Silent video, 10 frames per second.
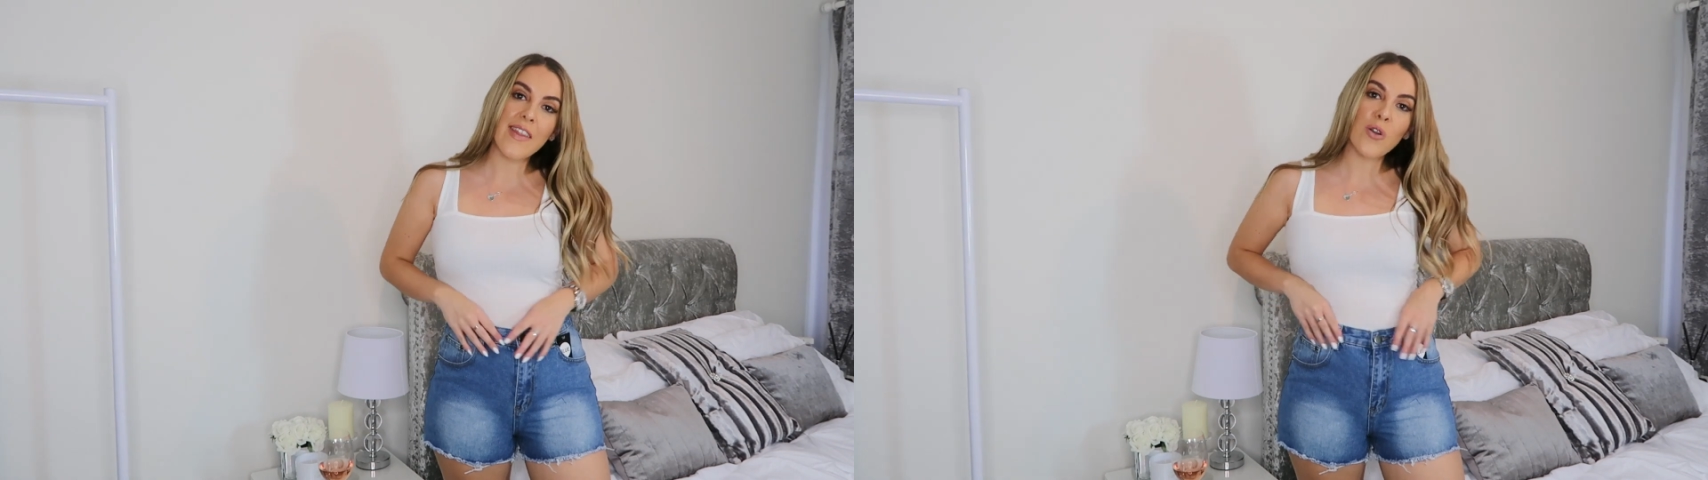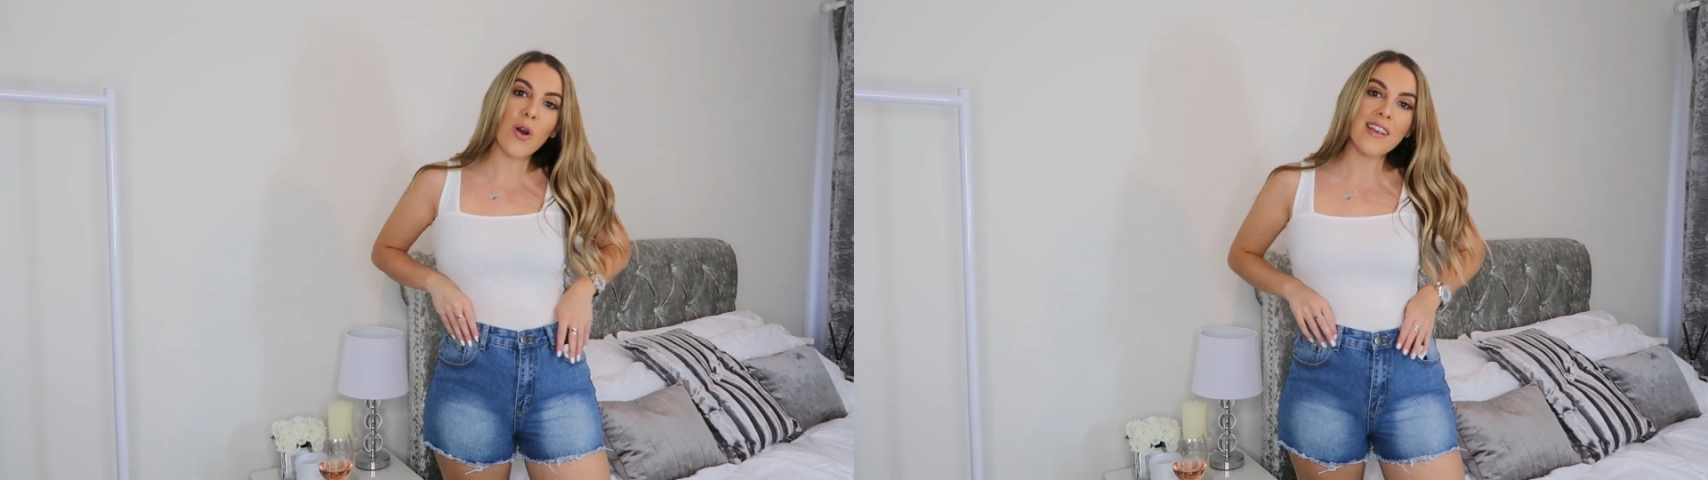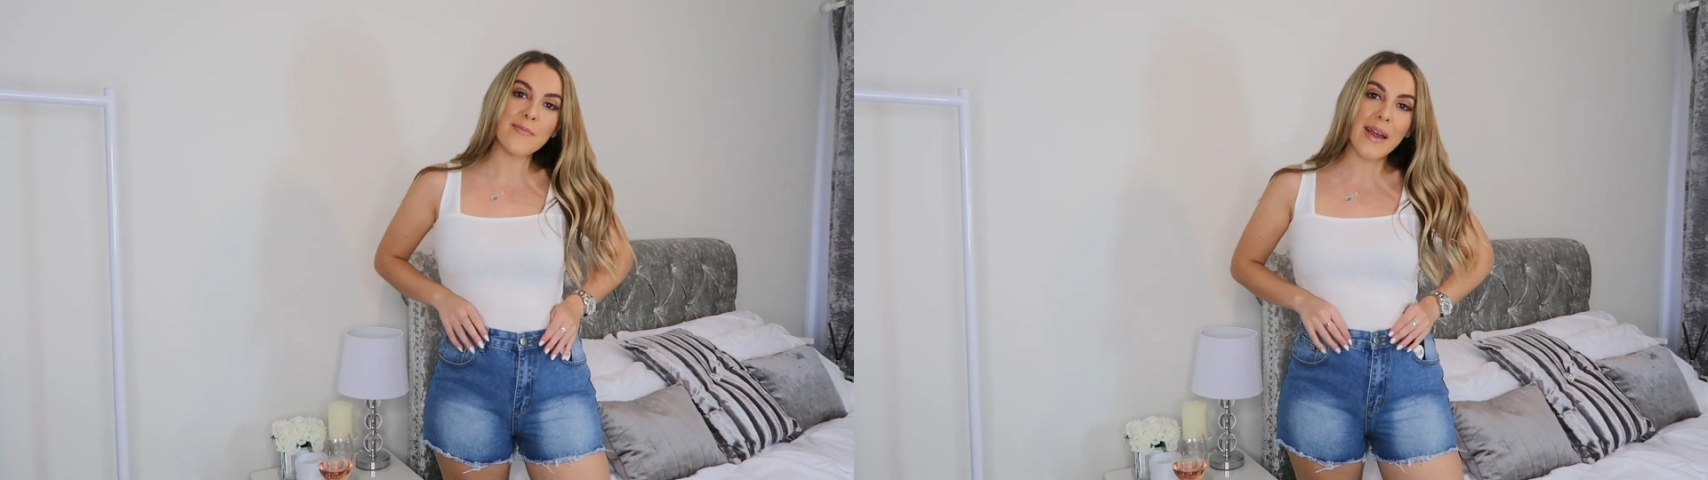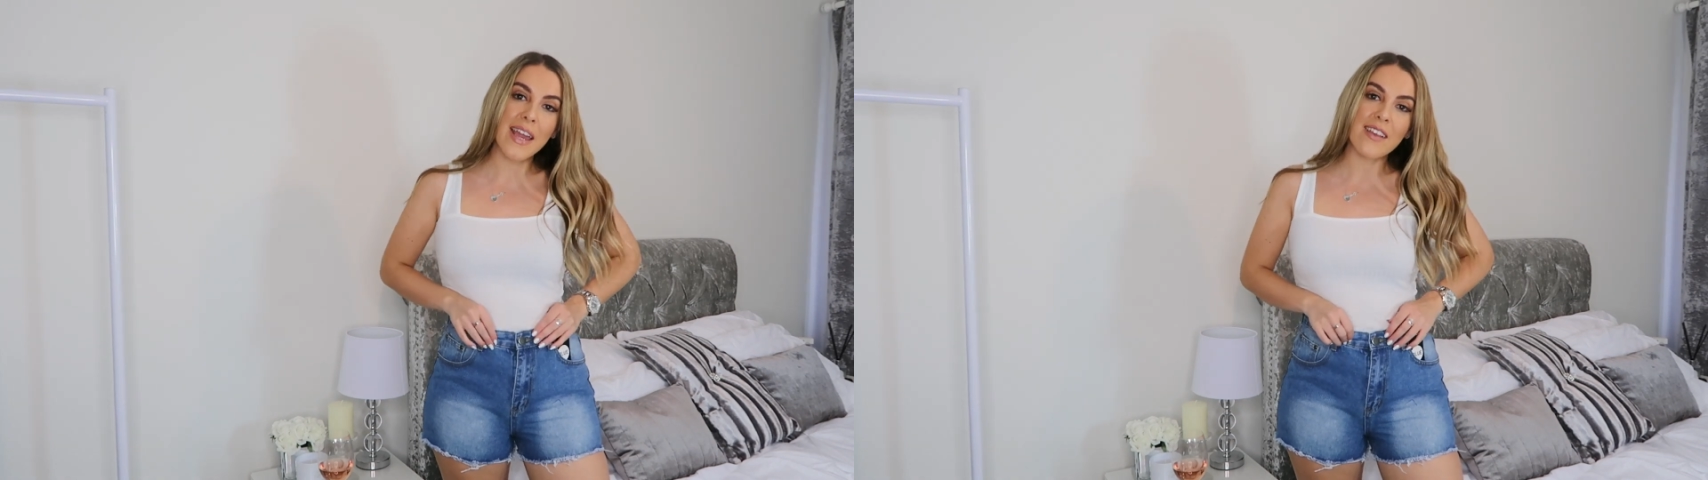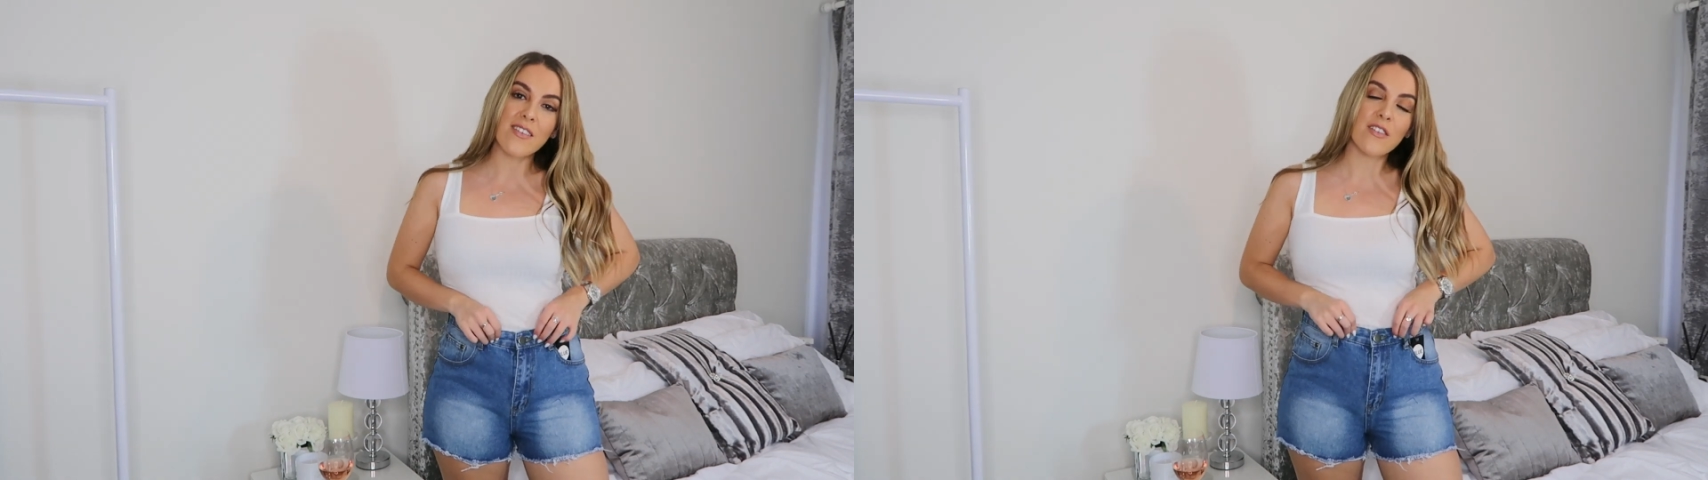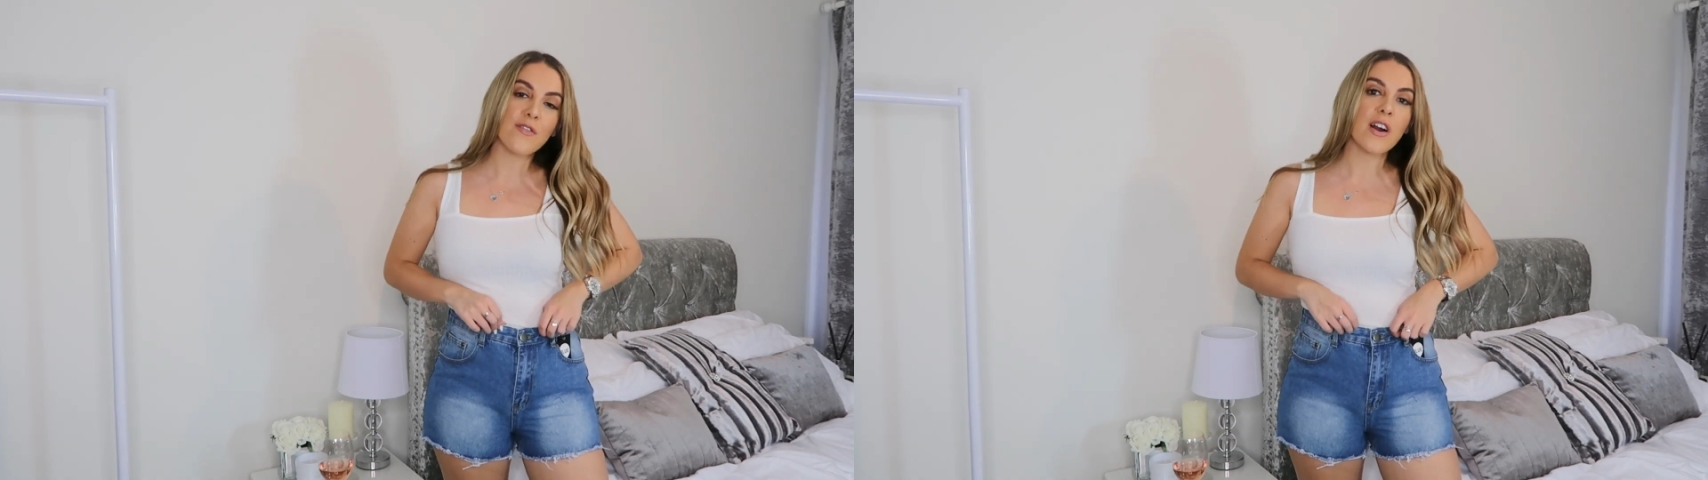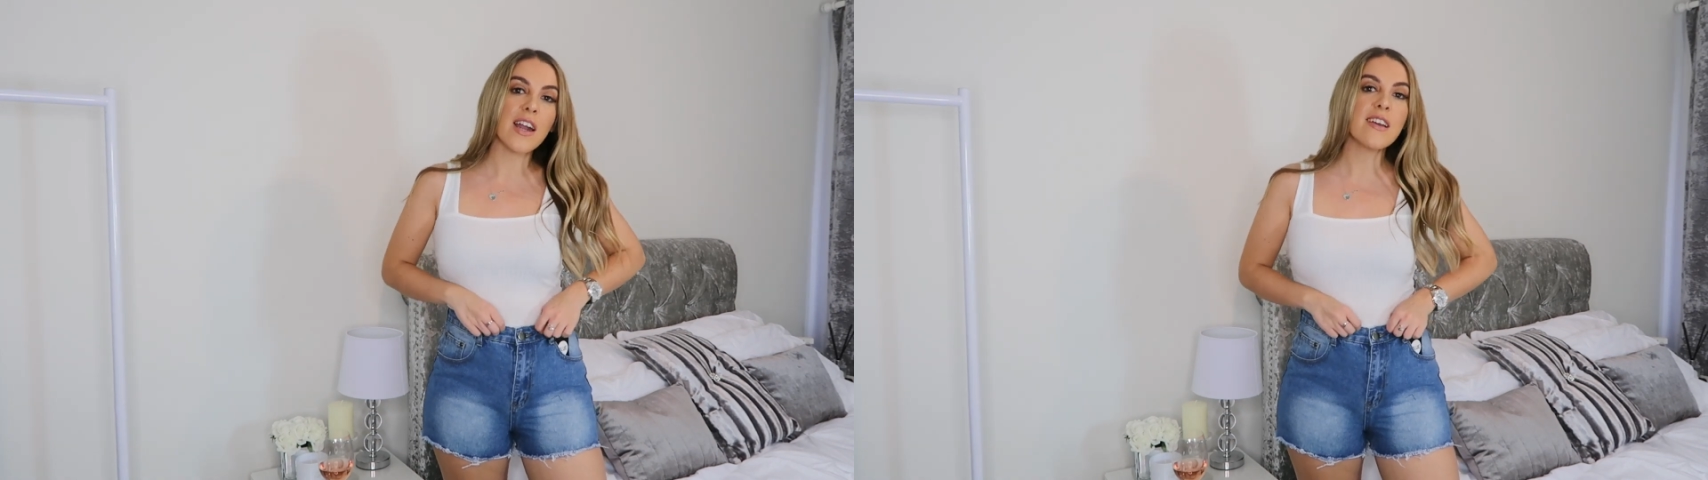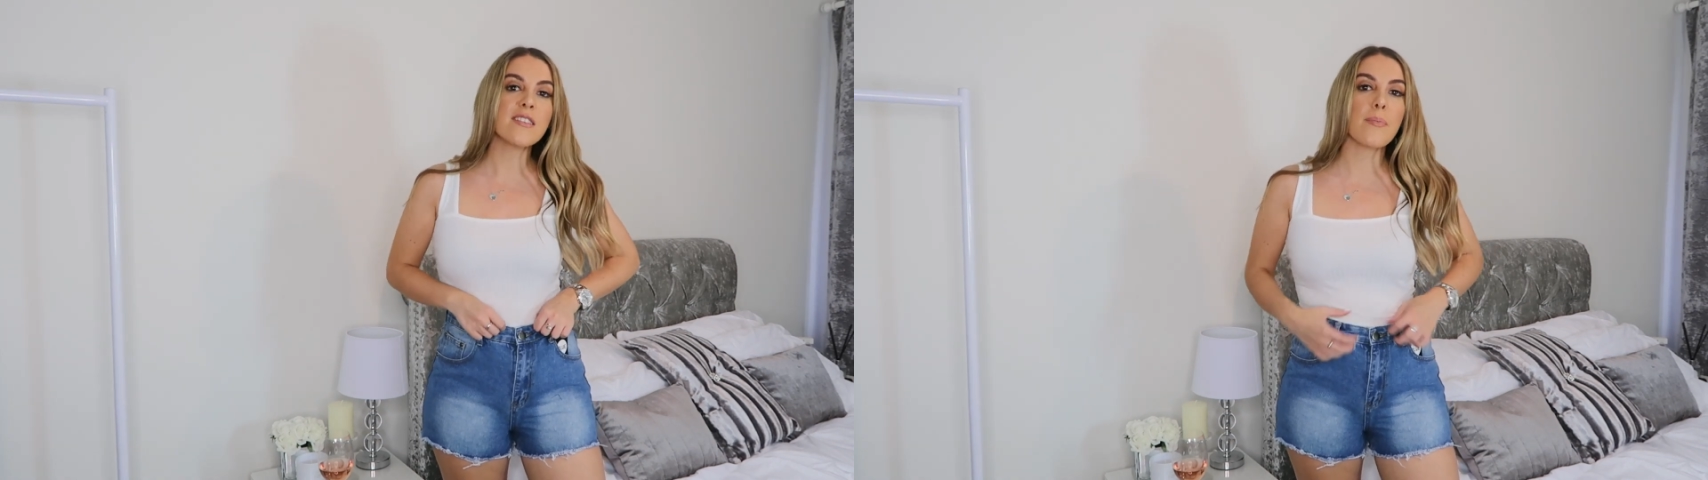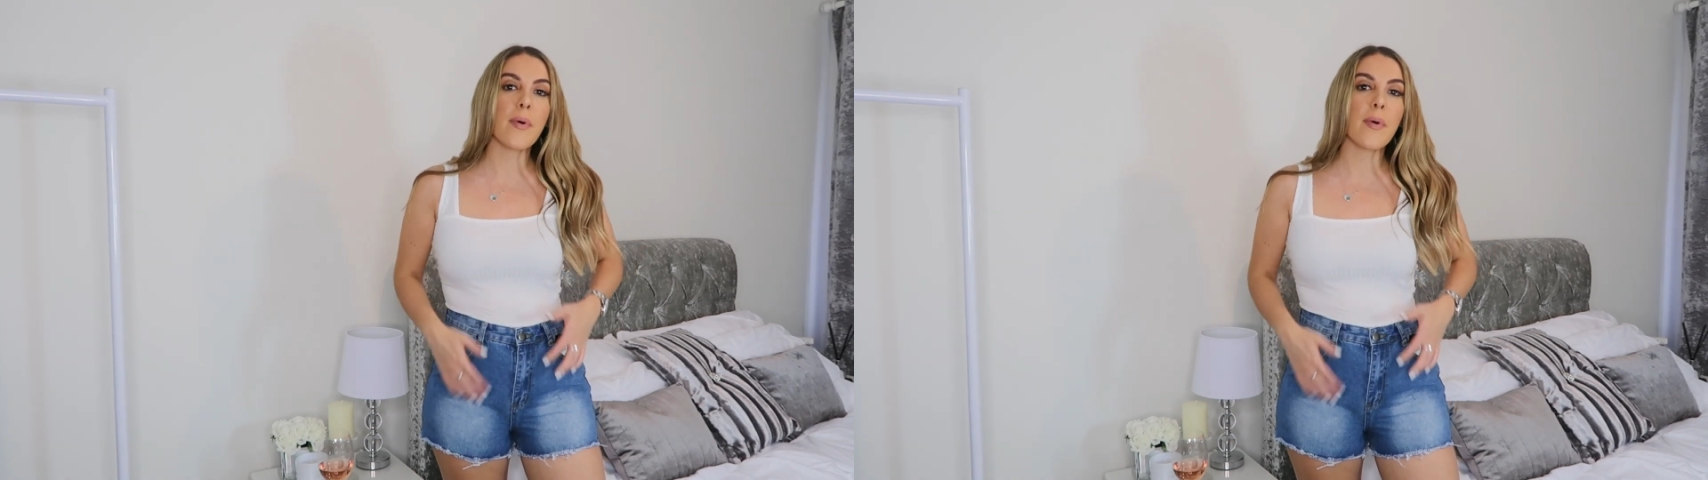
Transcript: They're not as baggy as I'd have liked,